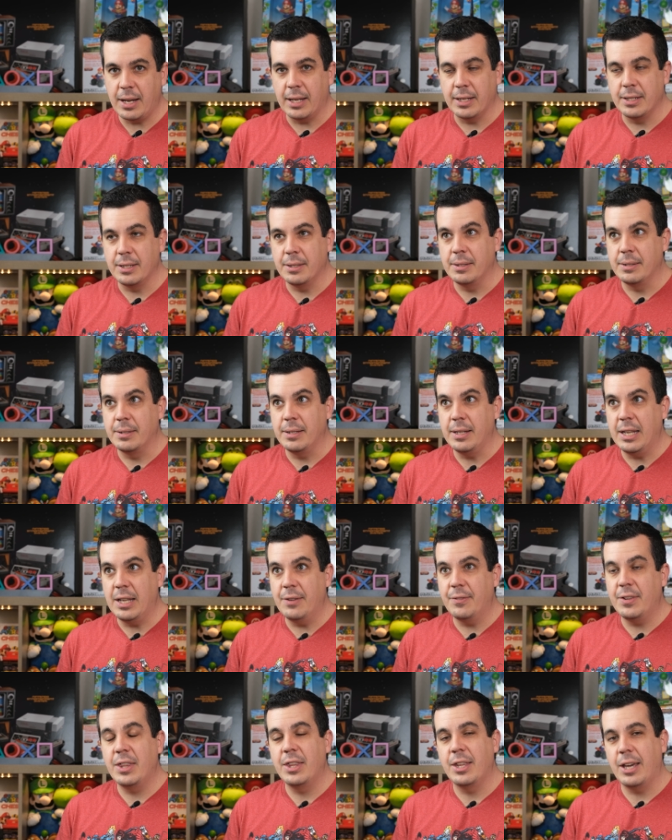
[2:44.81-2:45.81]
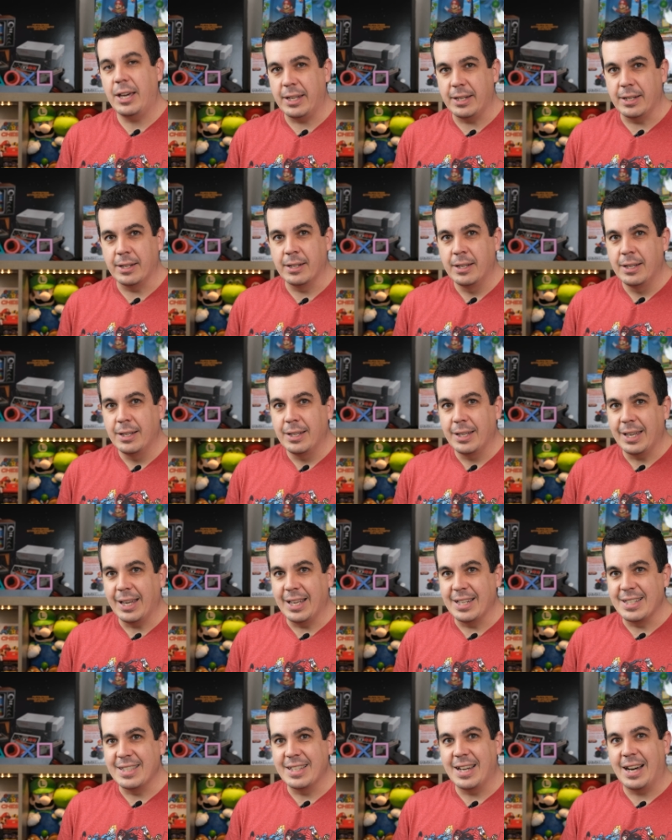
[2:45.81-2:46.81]
and even then,
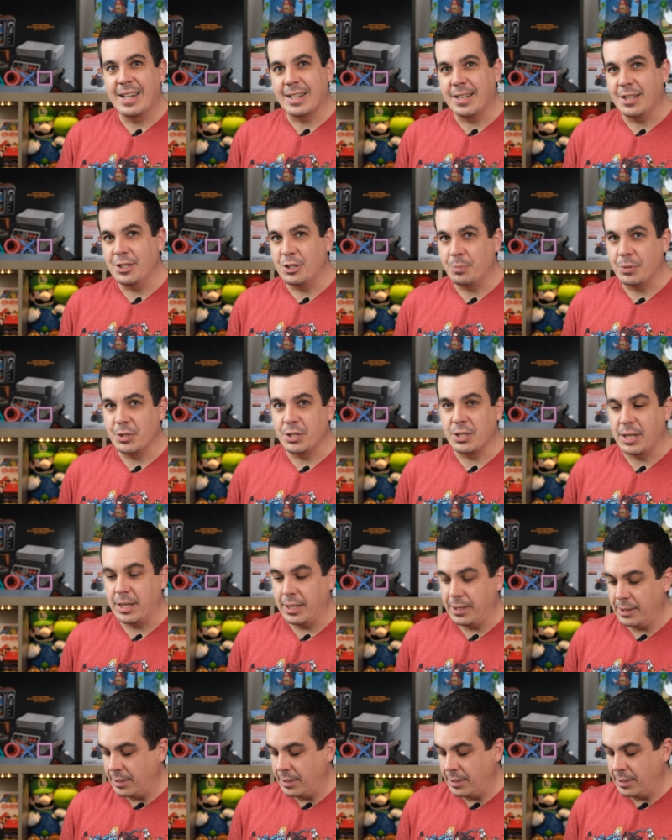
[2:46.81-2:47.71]
it's not 100%.